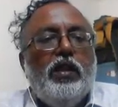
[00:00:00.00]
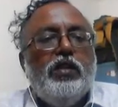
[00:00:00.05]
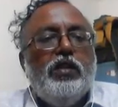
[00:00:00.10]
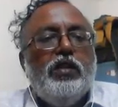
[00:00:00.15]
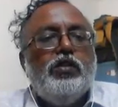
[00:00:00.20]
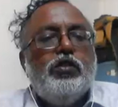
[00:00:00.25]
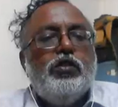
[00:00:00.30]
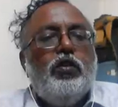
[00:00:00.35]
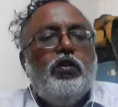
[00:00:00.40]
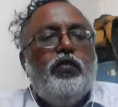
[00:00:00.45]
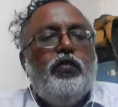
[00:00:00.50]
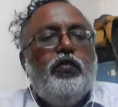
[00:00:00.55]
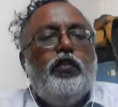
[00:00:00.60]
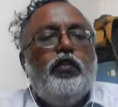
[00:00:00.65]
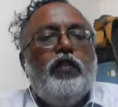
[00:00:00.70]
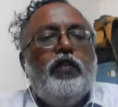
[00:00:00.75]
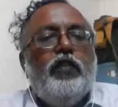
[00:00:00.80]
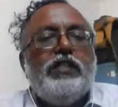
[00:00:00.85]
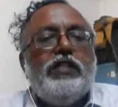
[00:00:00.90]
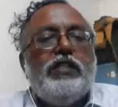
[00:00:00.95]
So,
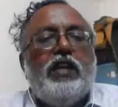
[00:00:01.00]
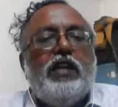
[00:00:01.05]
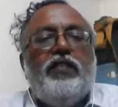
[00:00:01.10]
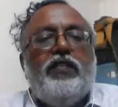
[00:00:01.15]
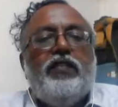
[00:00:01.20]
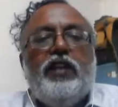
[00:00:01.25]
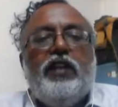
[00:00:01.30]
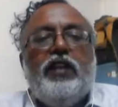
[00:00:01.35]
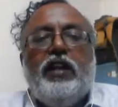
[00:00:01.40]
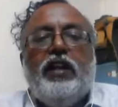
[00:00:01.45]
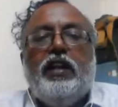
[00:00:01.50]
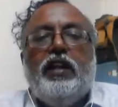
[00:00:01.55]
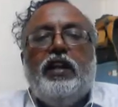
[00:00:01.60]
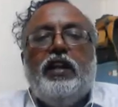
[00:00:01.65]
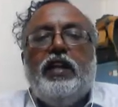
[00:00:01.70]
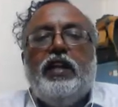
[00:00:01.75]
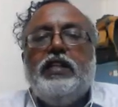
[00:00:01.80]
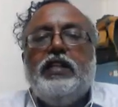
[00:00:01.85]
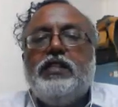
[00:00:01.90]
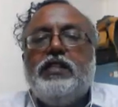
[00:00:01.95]
fuels often
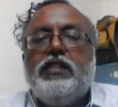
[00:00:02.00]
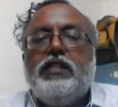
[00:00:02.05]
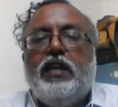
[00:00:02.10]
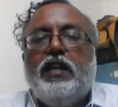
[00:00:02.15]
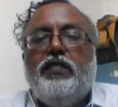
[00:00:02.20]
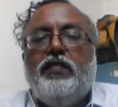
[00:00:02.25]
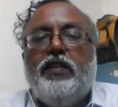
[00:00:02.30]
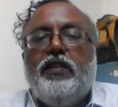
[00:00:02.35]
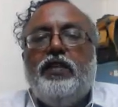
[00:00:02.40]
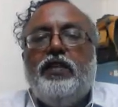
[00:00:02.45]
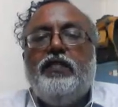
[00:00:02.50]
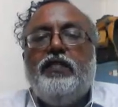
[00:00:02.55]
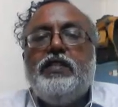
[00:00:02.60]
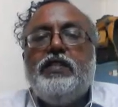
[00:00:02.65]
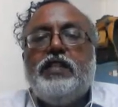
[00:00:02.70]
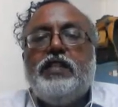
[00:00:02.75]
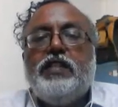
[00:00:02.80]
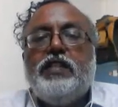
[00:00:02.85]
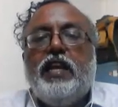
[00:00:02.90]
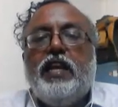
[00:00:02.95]
contain the sulfur,
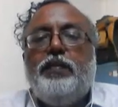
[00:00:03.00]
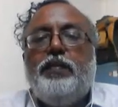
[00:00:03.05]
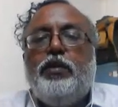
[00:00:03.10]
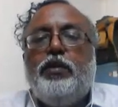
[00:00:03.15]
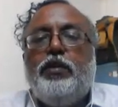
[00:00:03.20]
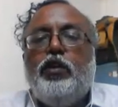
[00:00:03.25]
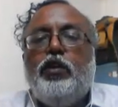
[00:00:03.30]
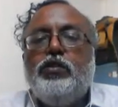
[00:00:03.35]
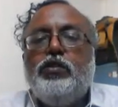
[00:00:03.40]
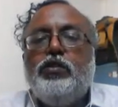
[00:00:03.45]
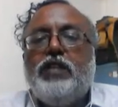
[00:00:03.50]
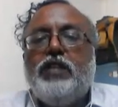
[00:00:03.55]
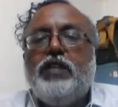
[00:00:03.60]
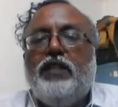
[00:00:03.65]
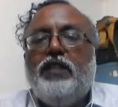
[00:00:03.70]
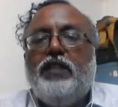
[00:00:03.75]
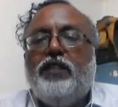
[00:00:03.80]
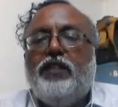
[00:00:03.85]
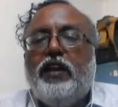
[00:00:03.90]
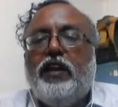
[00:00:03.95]
which can produce
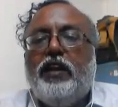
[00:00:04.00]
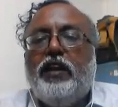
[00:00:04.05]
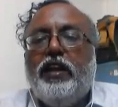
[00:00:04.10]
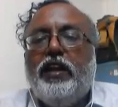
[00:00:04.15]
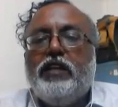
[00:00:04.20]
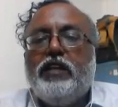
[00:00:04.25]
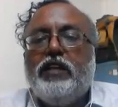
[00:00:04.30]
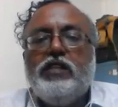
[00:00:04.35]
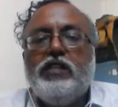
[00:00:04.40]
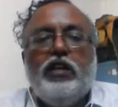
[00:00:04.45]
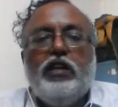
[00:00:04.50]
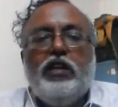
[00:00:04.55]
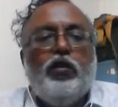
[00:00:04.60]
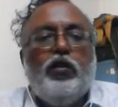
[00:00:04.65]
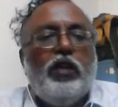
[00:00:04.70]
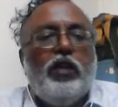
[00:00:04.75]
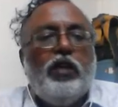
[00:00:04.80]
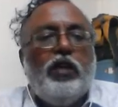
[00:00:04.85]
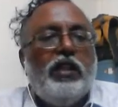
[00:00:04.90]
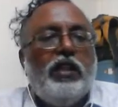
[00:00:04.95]
sulfur dioxide
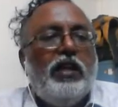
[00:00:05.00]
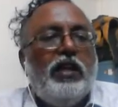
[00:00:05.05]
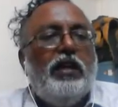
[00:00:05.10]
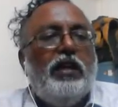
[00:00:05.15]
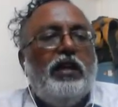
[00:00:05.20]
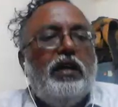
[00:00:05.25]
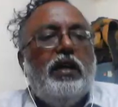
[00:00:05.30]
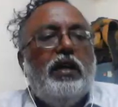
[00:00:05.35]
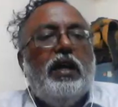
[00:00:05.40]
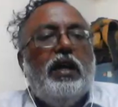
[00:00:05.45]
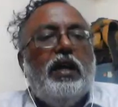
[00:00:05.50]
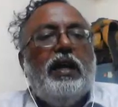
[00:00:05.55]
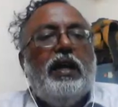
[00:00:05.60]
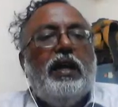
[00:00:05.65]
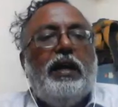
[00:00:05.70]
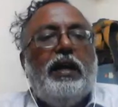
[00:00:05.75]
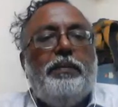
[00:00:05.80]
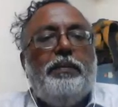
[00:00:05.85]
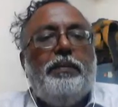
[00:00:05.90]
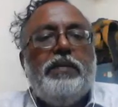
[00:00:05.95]
during the
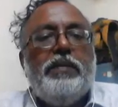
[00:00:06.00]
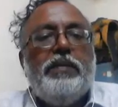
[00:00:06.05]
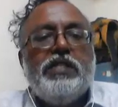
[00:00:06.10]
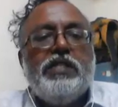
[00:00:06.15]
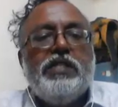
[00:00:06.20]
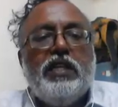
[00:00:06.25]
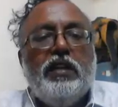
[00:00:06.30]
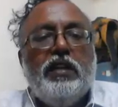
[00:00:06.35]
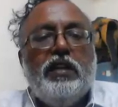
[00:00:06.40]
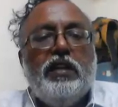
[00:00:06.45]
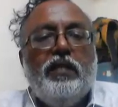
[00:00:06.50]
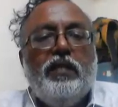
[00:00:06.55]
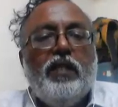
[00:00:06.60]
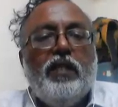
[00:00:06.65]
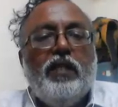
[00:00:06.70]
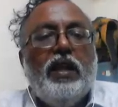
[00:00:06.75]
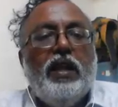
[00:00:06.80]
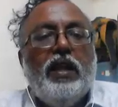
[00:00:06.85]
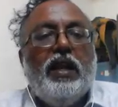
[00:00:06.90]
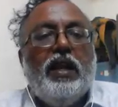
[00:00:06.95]
combustion,
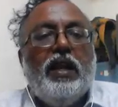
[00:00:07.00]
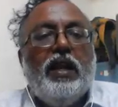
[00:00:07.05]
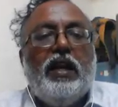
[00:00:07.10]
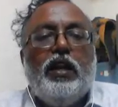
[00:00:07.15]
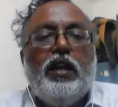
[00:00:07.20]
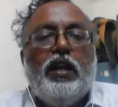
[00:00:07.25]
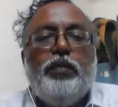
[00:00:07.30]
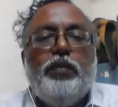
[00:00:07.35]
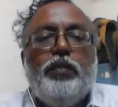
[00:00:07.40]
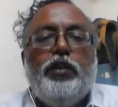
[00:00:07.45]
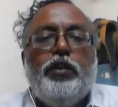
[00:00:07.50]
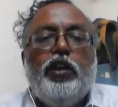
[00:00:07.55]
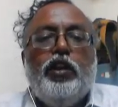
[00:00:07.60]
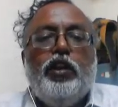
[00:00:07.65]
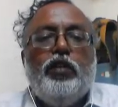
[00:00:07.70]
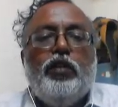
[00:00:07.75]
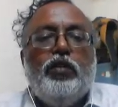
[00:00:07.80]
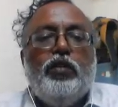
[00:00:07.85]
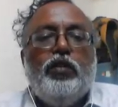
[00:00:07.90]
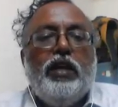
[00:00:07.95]

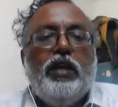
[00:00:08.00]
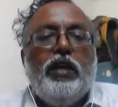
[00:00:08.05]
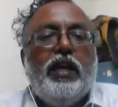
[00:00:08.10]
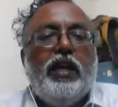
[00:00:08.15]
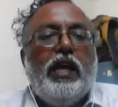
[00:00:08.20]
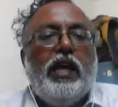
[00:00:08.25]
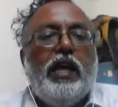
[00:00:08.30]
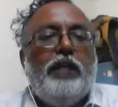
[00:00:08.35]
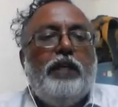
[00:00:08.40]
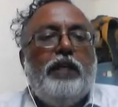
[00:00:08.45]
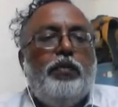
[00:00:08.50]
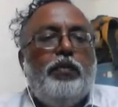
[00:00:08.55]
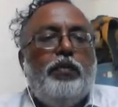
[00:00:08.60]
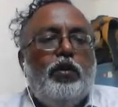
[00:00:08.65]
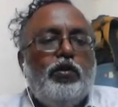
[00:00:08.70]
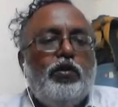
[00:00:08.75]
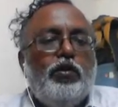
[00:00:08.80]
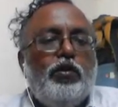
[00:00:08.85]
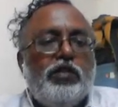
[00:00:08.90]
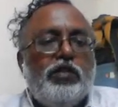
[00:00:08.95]
contributing to the air
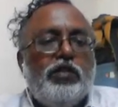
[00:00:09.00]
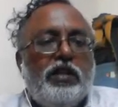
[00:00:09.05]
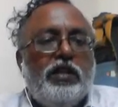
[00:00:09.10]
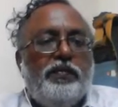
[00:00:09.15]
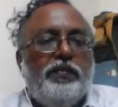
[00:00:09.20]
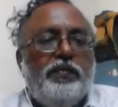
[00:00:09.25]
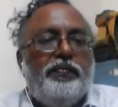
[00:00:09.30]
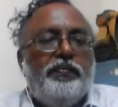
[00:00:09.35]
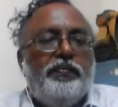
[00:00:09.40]
pollution.